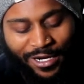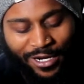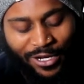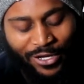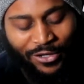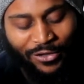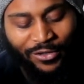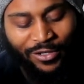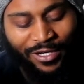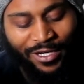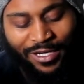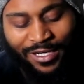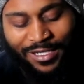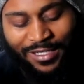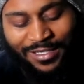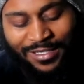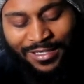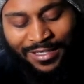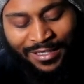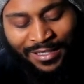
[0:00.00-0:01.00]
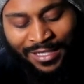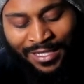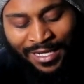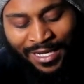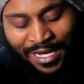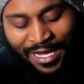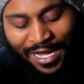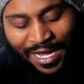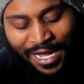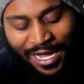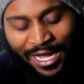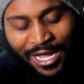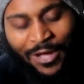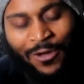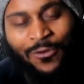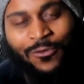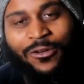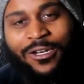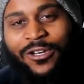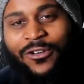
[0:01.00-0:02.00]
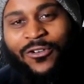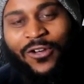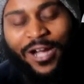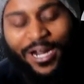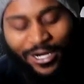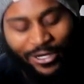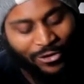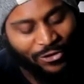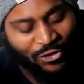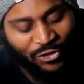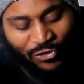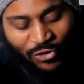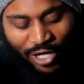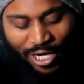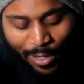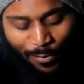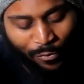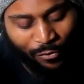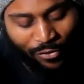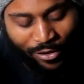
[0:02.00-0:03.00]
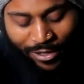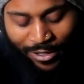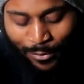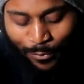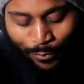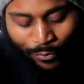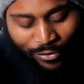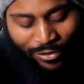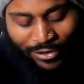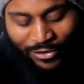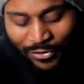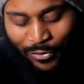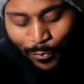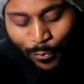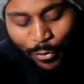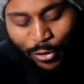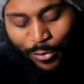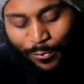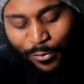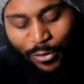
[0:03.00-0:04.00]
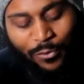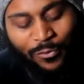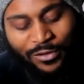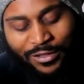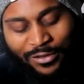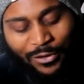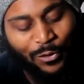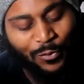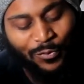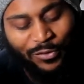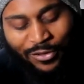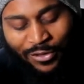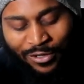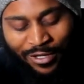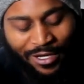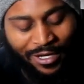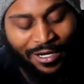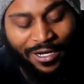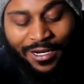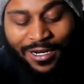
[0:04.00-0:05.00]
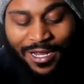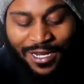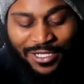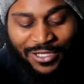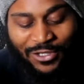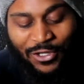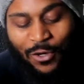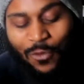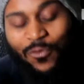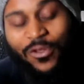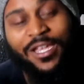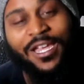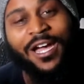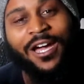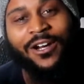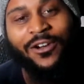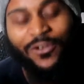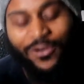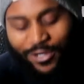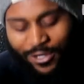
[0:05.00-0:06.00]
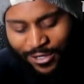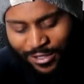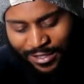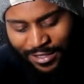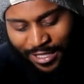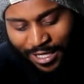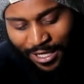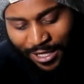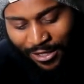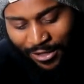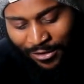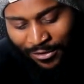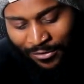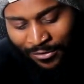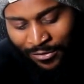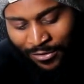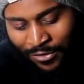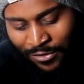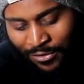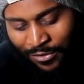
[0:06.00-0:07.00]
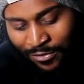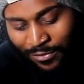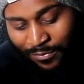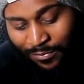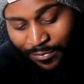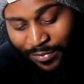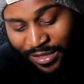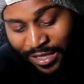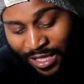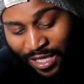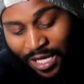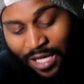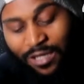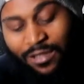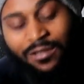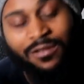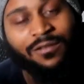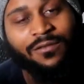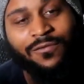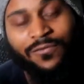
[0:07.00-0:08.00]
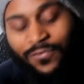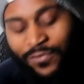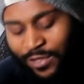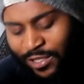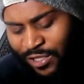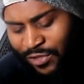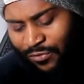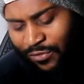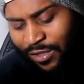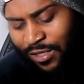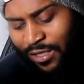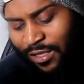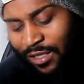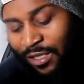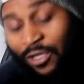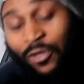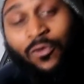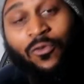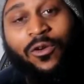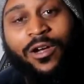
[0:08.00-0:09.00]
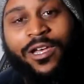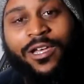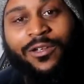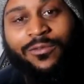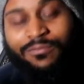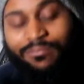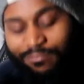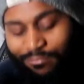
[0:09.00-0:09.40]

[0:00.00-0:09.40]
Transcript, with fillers: now that is, I don't really know how to describe it right now. I'm pretty sure I'm gonna come up with something. So yeah, the next song we got on here is called Baguette featuring Lil Webb.